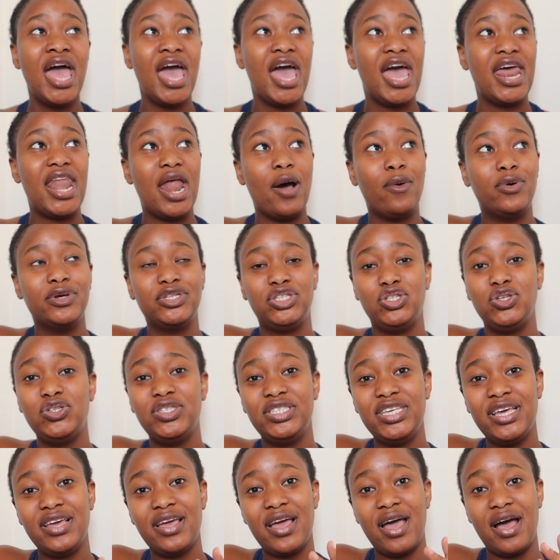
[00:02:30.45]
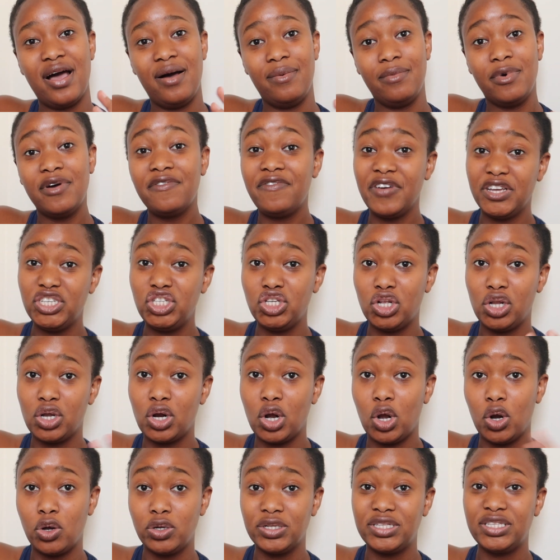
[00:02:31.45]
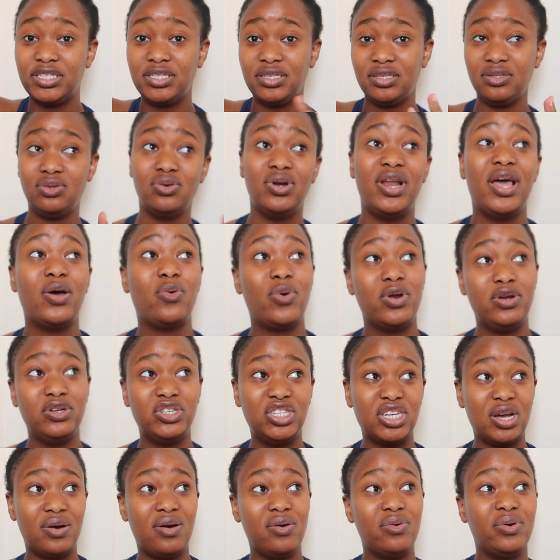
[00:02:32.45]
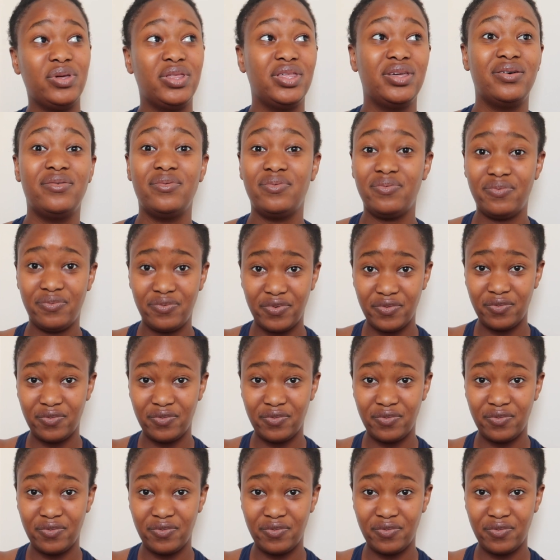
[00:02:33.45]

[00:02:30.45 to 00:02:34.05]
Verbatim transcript: and i was using um, facial cloths you know like when you shower with a